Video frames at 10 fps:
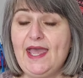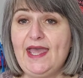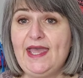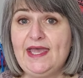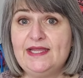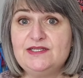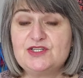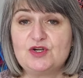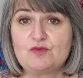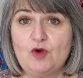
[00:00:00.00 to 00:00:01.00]

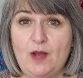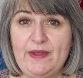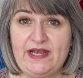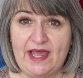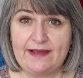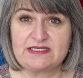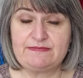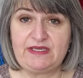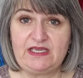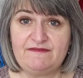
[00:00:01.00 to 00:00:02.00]
And Robin
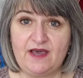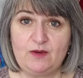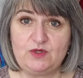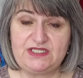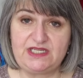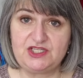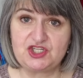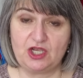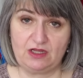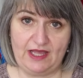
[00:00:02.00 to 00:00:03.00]
asked me if I would
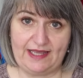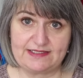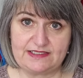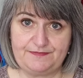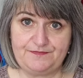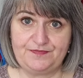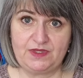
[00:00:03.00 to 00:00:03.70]
teach a class.